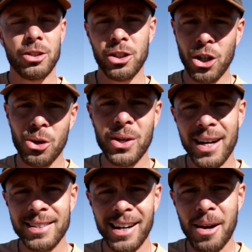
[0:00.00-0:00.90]
to show you
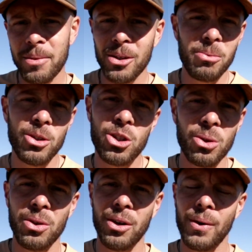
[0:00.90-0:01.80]
guys that I'm human
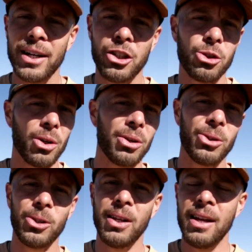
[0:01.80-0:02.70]
too. You know, I
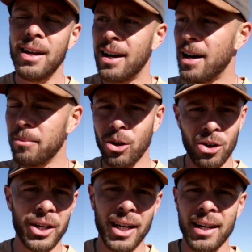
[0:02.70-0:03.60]
struggle, I'm
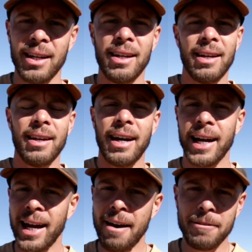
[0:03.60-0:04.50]
learning,
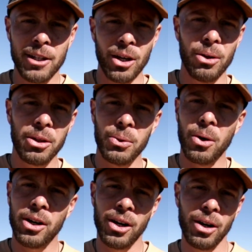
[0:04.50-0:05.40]
I have to go
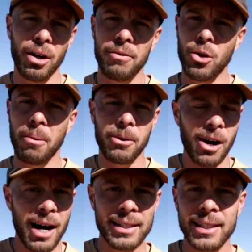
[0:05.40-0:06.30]
through a curve or a
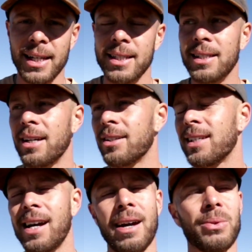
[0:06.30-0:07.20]
process. There's
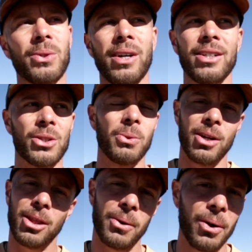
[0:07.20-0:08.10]
times where I just
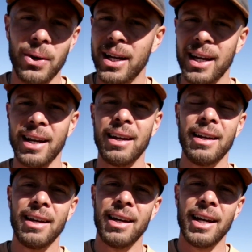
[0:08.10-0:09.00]
want to throw it in,
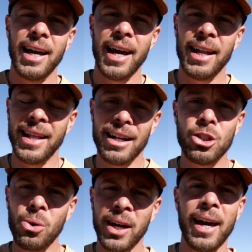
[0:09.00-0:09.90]
and
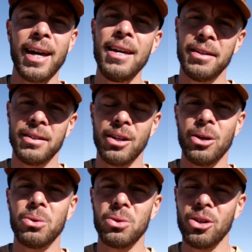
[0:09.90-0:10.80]
that's okay. You
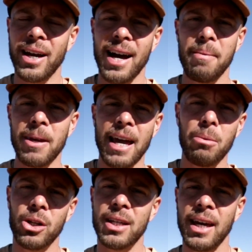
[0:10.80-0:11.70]
know, you got to be
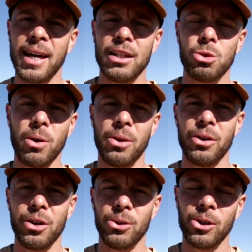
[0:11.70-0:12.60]
able to gauge
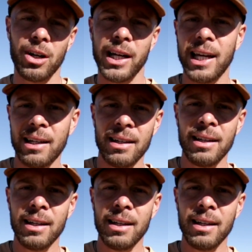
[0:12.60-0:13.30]
whether you're learning